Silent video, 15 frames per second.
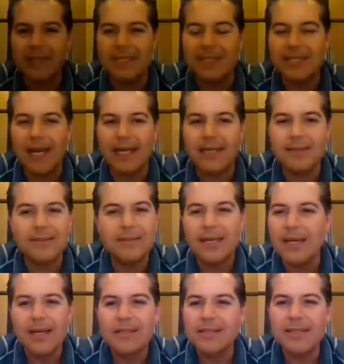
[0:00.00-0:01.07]
entitled.
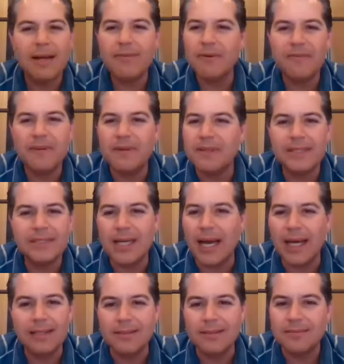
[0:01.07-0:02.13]
Never feel
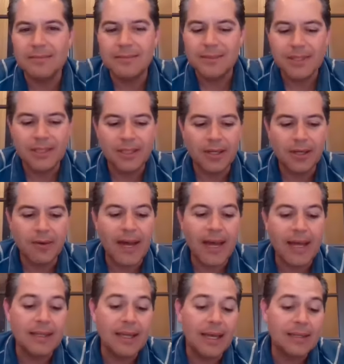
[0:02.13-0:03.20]
entitled.
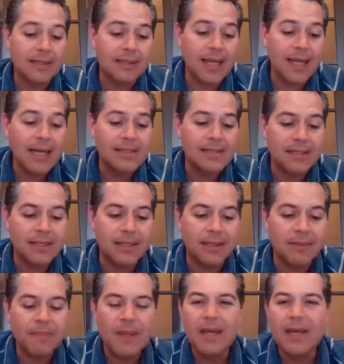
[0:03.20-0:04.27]
And the last
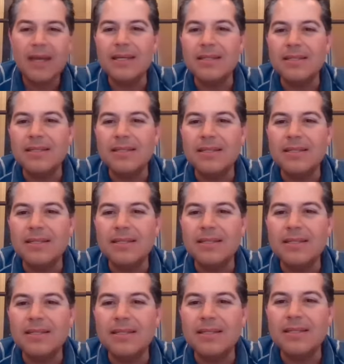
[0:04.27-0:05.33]
thing is that in
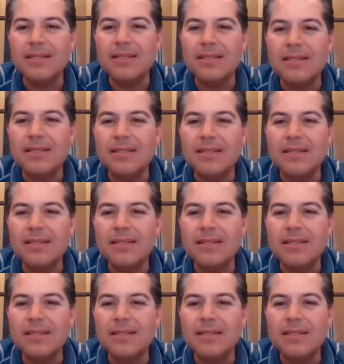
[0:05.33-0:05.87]
order to